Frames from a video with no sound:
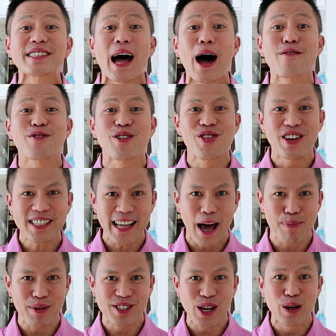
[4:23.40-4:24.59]
it's time for this
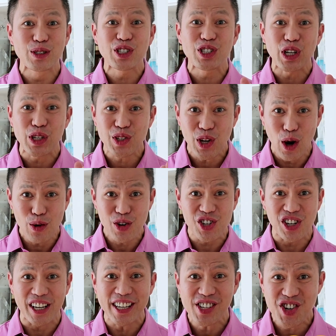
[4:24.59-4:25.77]
episode's
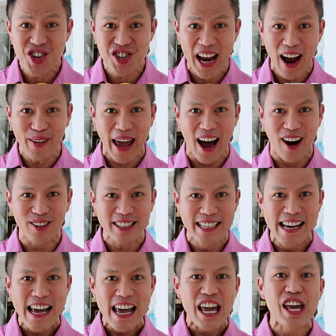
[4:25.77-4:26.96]
Satoshi Shoutout.
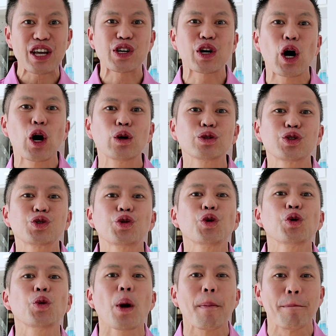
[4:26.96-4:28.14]
It goes
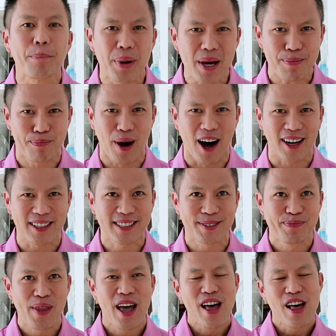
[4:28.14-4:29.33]
to BitBoss,
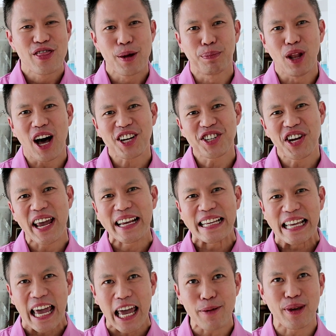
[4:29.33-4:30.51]
the
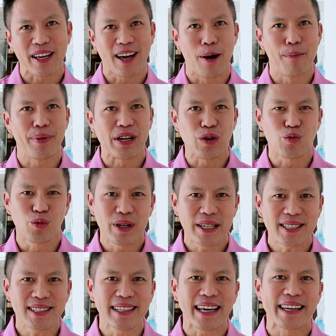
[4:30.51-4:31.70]
blockchain gaming company
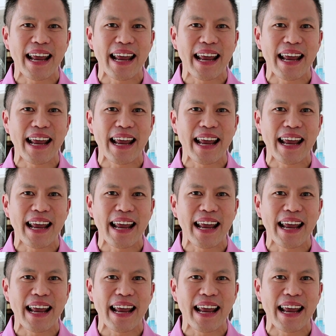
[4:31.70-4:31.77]
recently